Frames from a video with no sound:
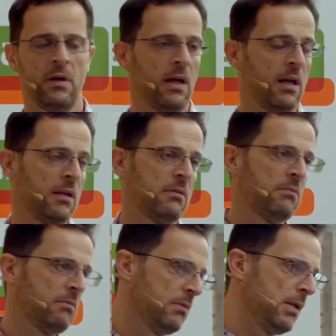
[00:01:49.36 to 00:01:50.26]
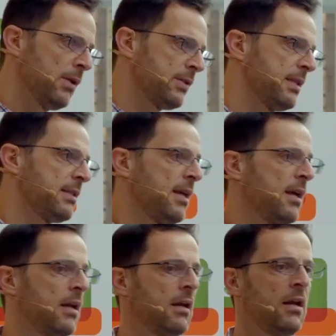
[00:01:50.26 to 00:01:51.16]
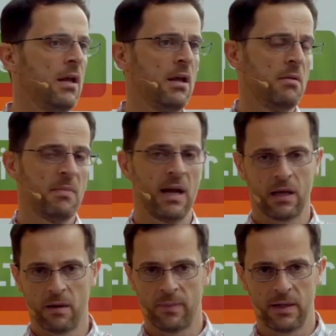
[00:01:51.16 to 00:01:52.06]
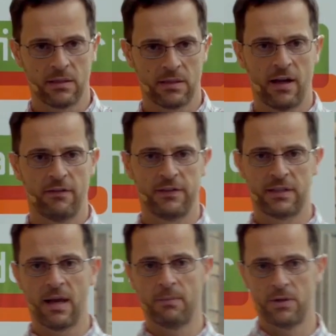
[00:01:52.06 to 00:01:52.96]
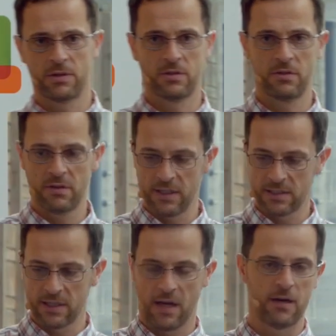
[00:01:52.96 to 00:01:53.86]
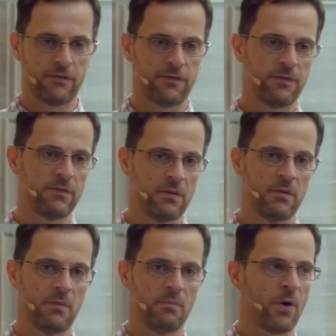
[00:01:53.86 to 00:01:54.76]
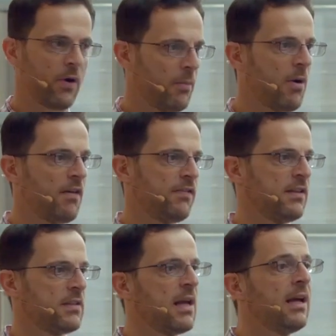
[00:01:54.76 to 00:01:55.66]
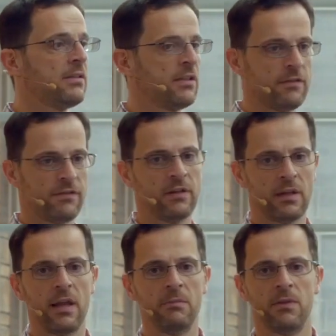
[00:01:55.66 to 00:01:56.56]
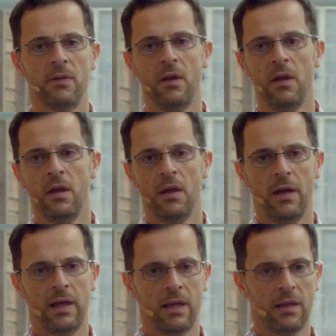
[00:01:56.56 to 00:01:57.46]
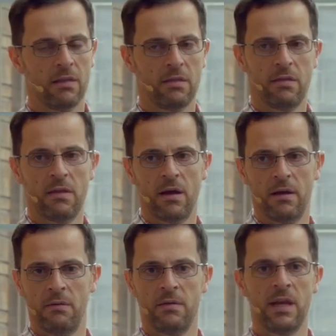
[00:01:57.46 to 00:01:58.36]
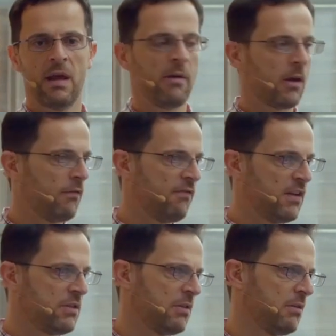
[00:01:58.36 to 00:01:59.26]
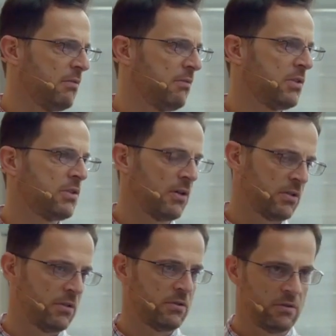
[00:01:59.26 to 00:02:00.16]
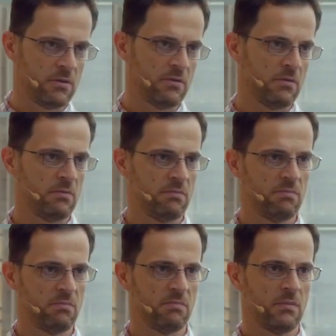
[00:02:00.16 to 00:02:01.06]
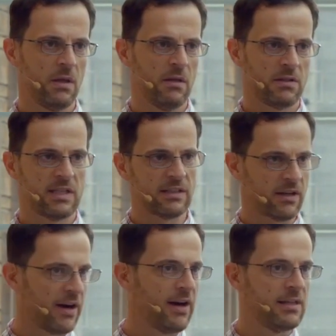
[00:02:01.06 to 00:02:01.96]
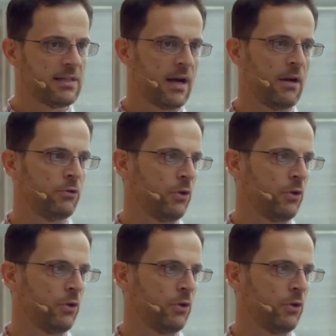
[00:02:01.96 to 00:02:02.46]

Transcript: And since then, many companies have established this kind of program office under different names. And the naming convention started to standardize around